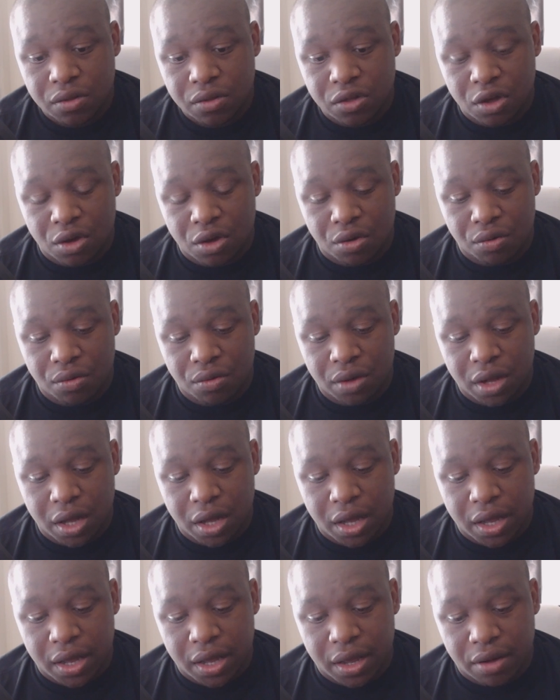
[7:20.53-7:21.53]
So,
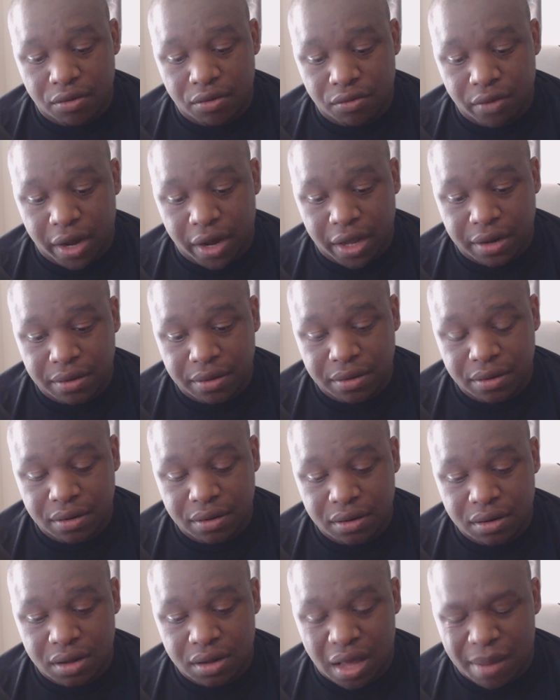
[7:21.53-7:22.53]
right.
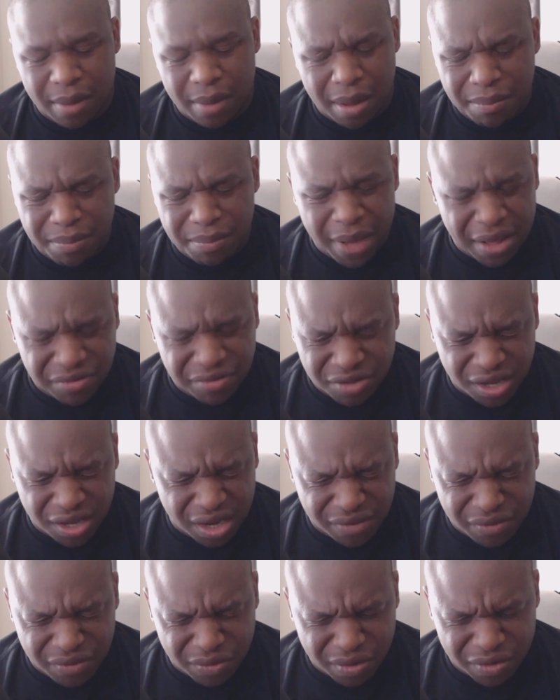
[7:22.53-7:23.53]
I'm
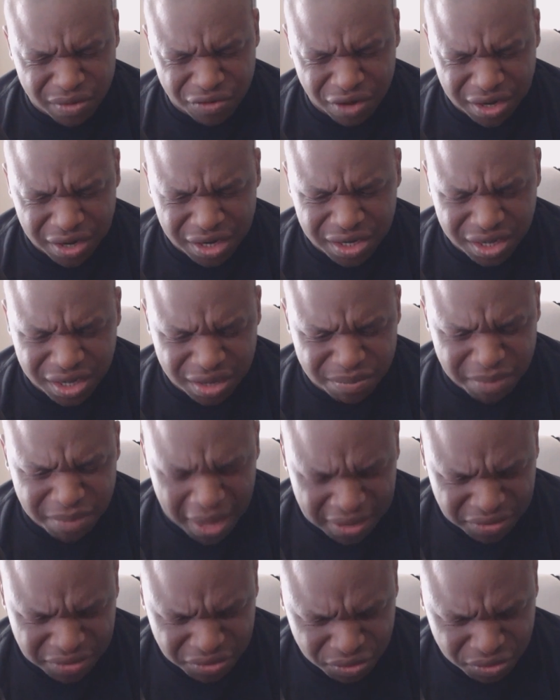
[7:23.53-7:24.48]
bouncing everywhere, so I need to get